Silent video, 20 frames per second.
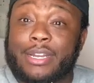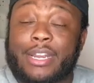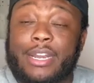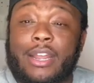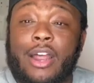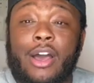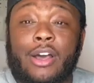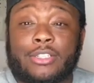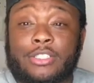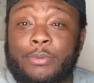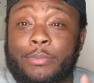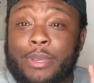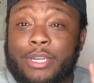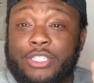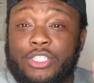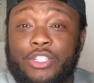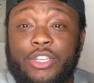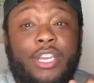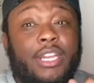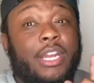and also make sure
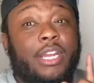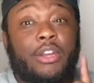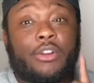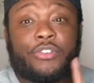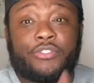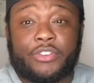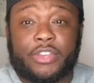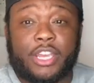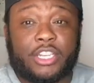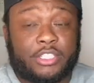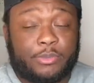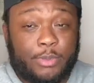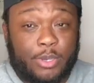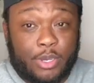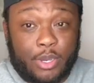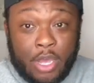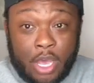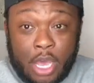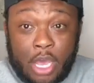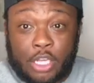you hit a notification bell
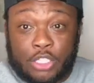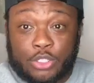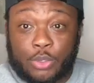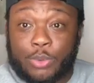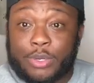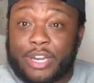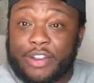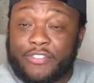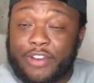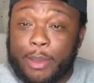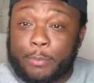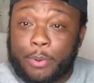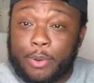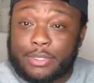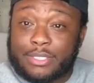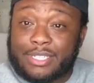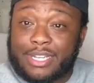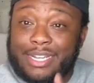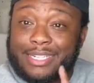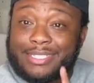so whenever I post
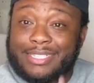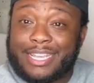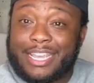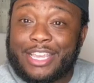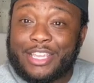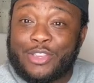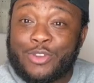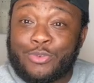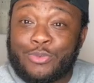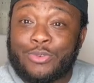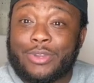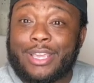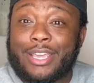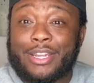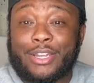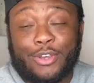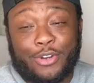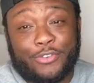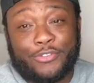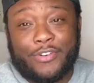content, you get
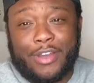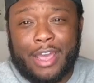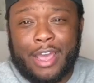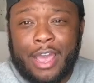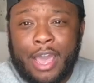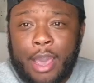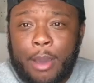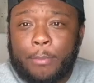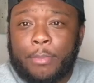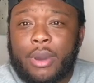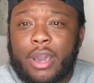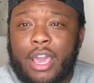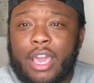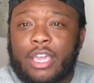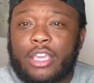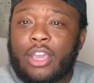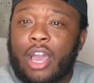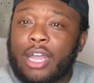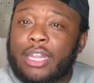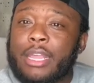notified. But
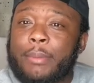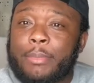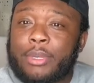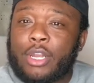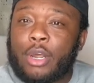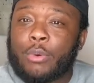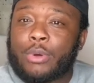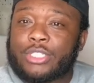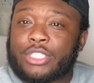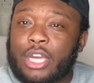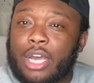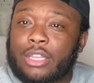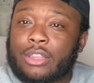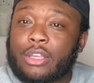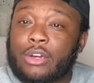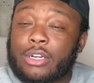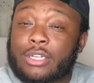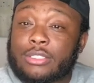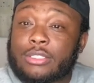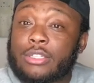y'all let me know what y'all
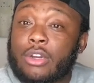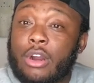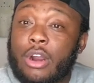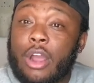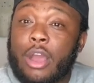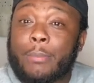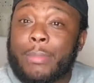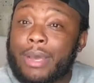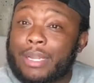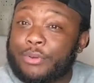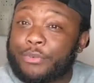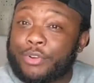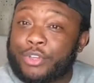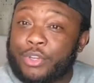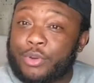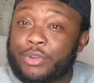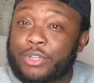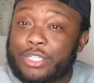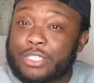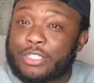thoughts are about the
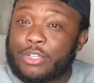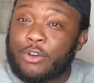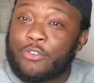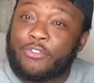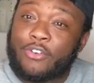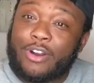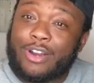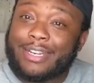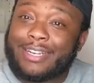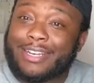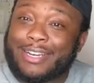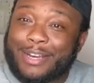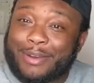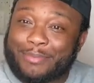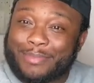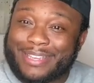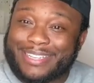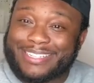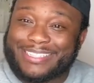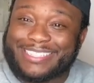reunion so far in the
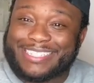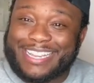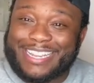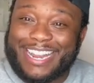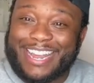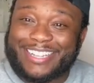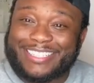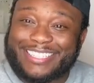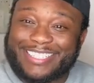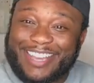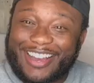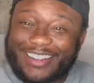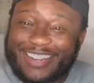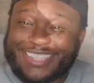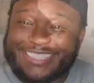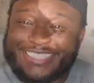comments. And I'll see y'all next